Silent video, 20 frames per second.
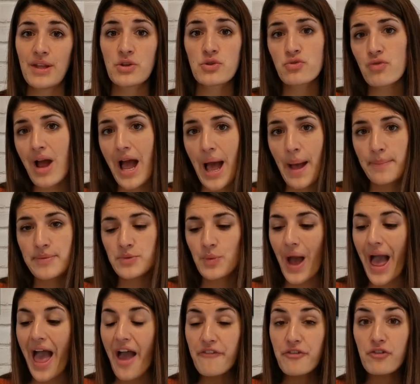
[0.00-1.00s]
being trapped.
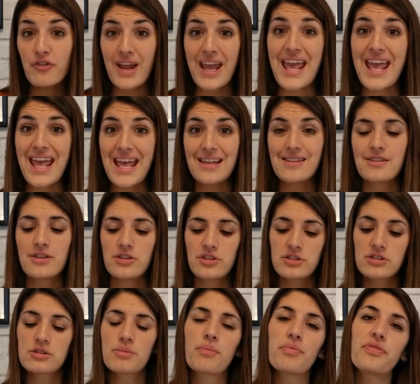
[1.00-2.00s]
Whatever it is, there's
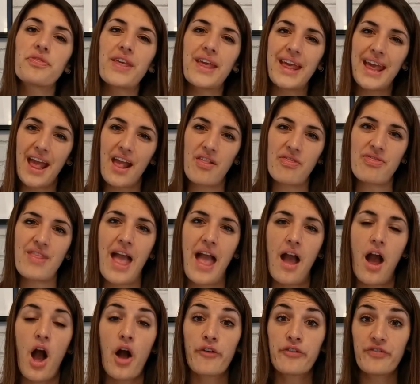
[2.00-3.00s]
something in
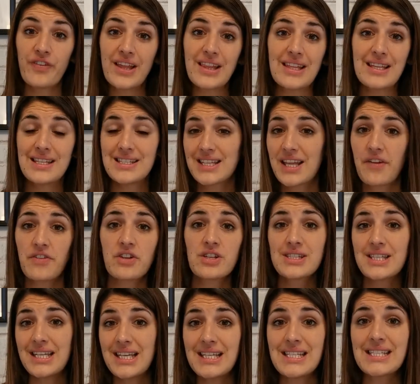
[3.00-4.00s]
there. Our feeling is giving
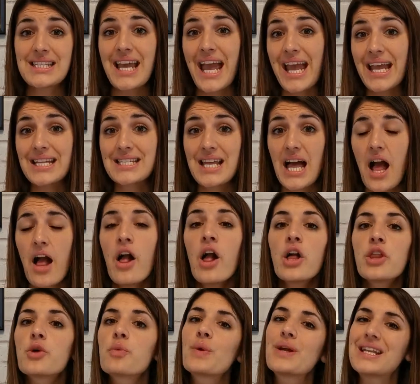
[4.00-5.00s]
us an indicator
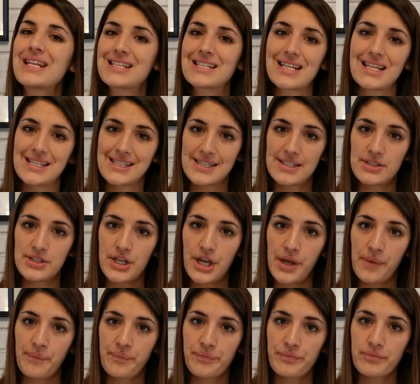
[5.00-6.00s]
that we need to listen
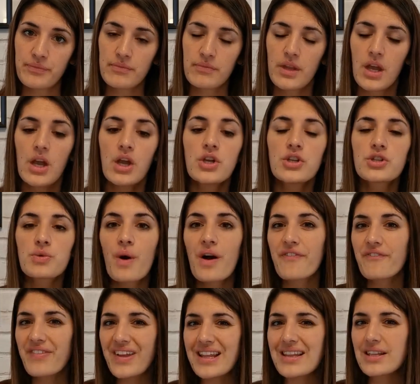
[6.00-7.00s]
to. So
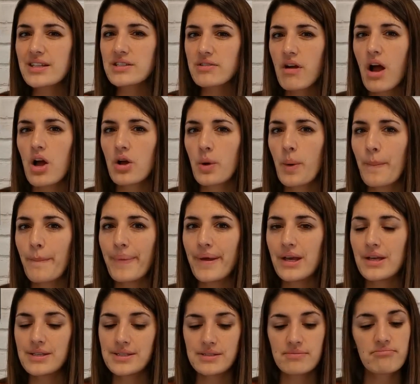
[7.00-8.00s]
our feelings are our
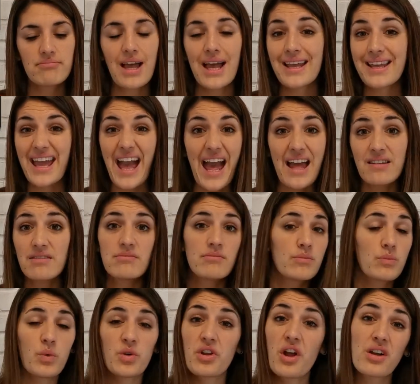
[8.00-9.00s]
compass. Again,
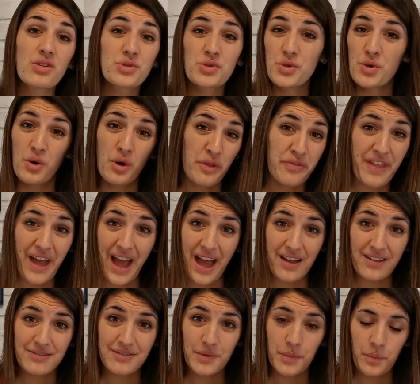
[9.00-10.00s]
we're not taught
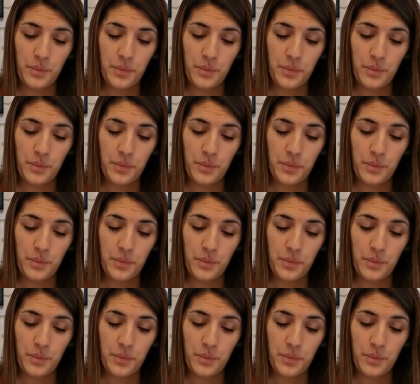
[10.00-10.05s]
that,